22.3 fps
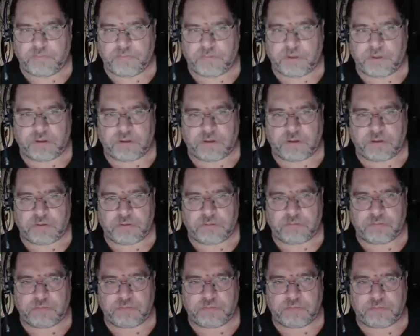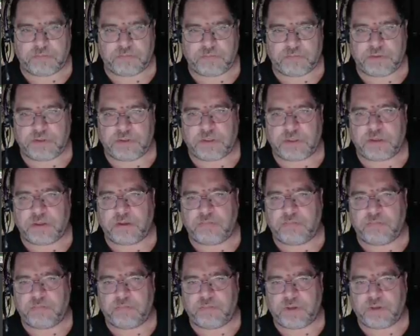um, it's like
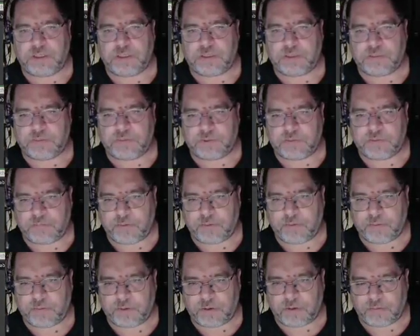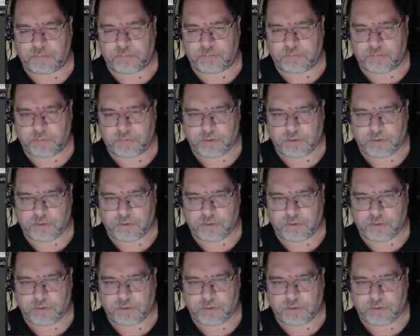a I guess it's supposed to be a mobile home